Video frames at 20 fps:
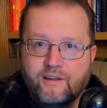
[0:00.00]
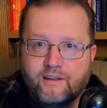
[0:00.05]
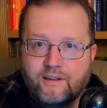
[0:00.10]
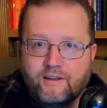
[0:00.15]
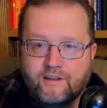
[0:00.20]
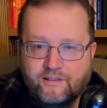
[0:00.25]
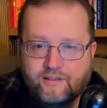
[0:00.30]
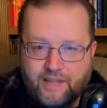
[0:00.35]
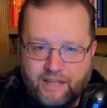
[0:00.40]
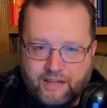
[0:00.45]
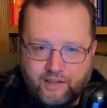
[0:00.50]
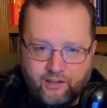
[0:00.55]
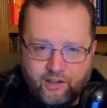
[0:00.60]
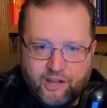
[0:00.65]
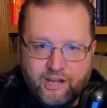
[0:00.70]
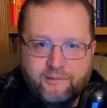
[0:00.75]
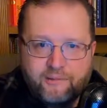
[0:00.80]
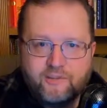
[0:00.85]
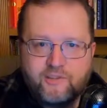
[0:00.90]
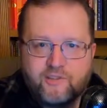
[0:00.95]
they
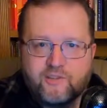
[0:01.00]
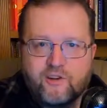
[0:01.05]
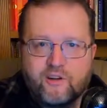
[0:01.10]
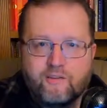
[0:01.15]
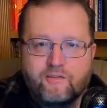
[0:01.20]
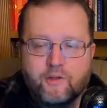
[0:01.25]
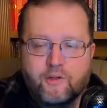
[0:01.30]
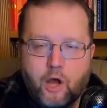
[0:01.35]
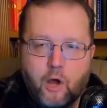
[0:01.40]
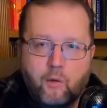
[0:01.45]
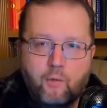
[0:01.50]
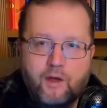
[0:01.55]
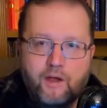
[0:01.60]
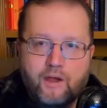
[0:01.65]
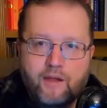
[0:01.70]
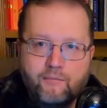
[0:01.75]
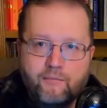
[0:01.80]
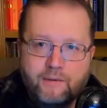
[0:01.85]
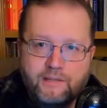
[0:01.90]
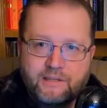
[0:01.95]
claimed to serve
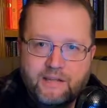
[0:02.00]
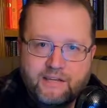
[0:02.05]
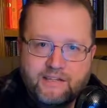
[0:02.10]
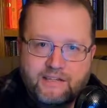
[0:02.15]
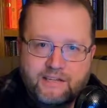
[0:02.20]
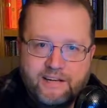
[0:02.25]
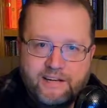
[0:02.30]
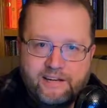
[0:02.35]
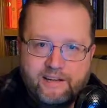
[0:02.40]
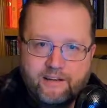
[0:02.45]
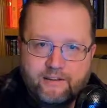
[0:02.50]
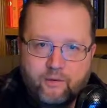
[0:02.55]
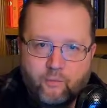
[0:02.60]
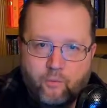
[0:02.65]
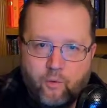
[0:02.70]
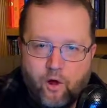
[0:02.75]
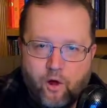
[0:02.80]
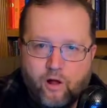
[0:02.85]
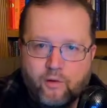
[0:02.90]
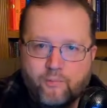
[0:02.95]
Yahweh, but they did it at the
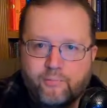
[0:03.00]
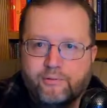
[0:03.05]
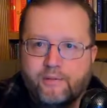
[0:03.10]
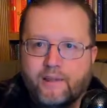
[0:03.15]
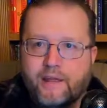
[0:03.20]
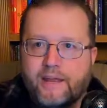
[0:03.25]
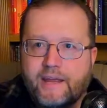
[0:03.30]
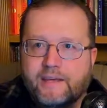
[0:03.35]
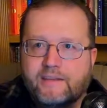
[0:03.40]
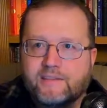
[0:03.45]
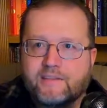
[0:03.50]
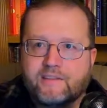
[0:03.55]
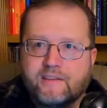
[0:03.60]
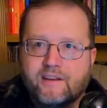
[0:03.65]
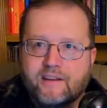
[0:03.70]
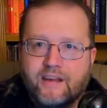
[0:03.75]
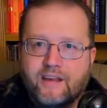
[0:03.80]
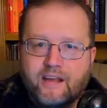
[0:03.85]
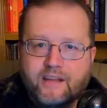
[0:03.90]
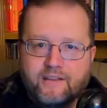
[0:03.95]
wrong place,
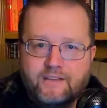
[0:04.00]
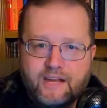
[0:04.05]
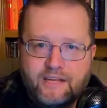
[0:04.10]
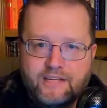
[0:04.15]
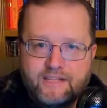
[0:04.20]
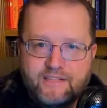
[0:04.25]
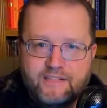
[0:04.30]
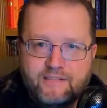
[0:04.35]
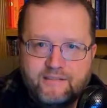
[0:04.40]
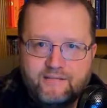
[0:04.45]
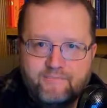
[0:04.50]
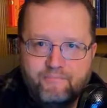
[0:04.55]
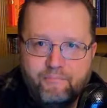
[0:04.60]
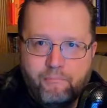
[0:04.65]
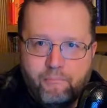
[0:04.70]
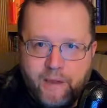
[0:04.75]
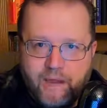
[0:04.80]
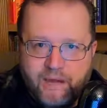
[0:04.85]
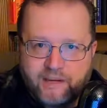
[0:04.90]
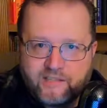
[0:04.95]
and they
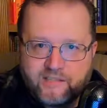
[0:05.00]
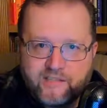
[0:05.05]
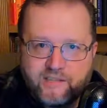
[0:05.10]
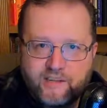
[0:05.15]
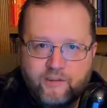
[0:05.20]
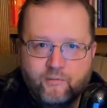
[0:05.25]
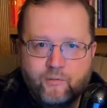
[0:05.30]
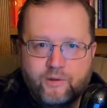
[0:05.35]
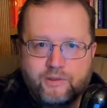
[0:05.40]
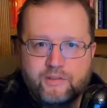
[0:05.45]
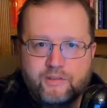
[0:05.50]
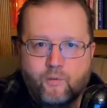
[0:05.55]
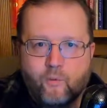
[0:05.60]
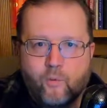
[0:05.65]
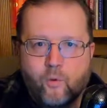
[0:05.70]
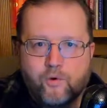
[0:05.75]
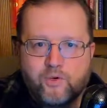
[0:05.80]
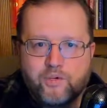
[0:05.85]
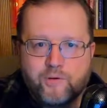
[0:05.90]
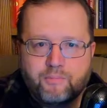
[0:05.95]
mixed it with the
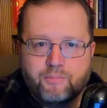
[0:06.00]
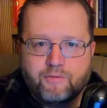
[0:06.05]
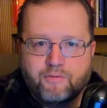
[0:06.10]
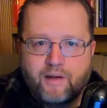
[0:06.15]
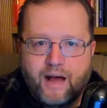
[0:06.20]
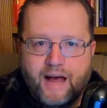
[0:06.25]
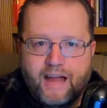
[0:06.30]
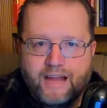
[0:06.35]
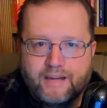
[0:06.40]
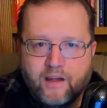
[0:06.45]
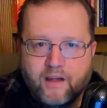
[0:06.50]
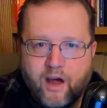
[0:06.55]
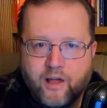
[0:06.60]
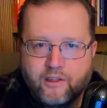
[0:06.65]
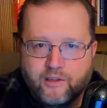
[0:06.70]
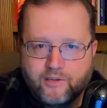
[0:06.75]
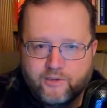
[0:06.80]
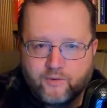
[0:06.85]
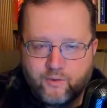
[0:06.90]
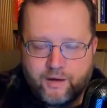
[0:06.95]
worship of
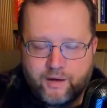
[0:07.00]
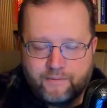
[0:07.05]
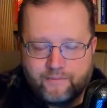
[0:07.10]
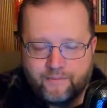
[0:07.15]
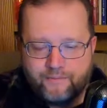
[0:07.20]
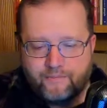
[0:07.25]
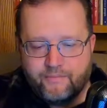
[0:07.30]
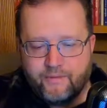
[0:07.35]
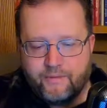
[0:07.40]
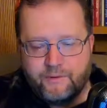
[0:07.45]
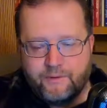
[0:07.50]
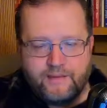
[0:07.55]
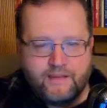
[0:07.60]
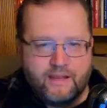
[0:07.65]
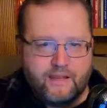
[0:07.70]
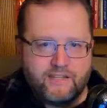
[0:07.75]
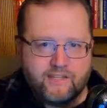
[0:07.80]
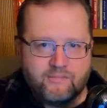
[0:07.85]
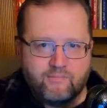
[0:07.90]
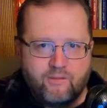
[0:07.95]
idolatry? I mean,
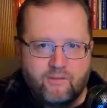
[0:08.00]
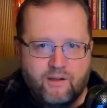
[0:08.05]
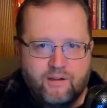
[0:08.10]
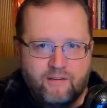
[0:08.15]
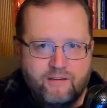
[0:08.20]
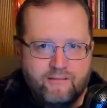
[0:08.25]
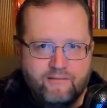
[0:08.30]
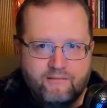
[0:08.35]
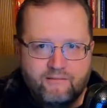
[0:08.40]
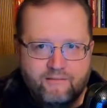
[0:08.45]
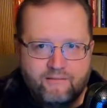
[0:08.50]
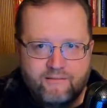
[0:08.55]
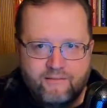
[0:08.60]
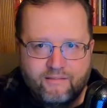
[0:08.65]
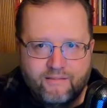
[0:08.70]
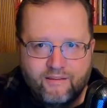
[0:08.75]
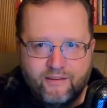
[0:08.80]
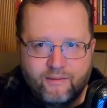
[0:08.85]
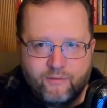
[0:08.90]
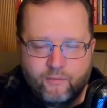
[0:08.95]
that's
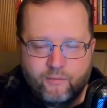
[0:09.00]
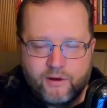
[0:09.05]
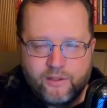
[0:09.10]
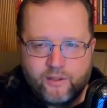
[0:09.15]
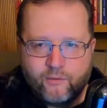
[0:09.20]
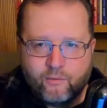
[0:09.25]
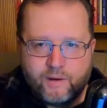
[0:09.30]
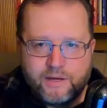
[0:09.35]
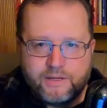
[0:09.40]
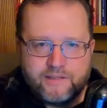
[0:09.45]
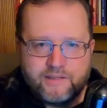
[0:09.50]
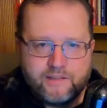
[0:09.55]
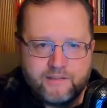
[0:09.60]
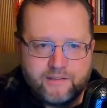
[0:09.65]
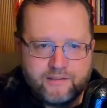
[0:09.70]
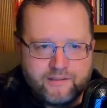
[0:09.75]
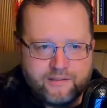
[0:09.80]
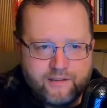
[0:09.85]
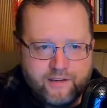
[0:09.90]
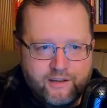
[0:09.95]
one of the
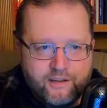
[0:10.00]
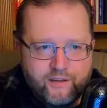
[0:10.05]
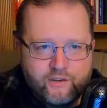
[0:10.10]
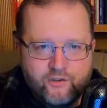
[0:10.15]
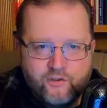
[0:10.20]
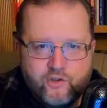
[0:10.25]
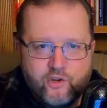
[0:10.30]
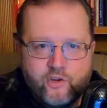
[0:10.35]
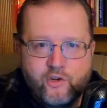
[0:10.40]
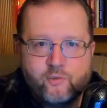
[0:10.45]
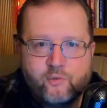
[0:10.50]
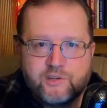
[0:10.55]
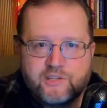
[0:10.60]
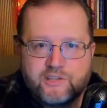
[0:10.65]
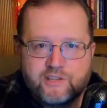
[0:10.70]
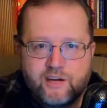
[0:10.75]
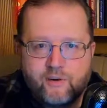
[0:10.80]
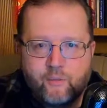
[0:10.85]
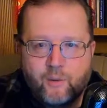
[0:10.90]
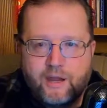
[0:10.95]
reasons Judah was
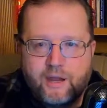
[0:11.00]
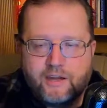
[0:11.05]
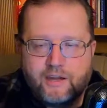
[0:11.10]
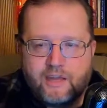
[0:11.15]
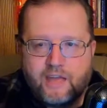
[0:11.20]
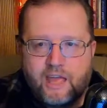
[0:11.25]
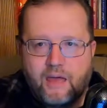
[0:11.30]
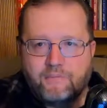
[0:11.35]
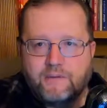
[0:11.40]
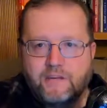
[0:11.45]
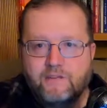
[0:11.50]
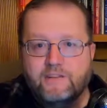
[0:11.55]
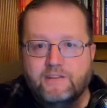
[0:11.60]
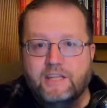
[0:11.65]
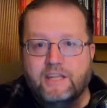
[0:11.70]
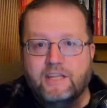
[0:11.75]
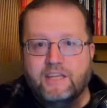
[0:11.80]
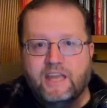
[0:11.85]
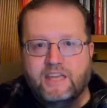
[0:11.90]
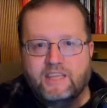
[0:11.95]
sent away into captivity,
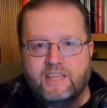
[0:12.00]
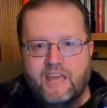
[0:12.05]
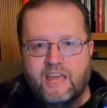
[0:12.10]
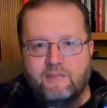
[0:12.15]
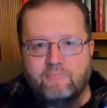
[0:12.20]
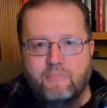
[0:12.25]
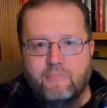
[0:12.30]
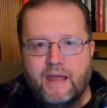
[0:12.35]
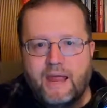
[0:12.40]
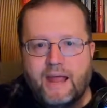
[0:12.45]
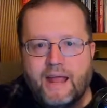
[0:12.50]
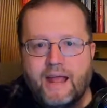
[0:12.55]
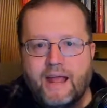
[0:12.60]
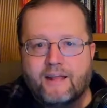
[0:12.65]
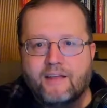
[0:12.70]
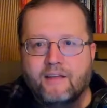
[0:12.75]
and they came back,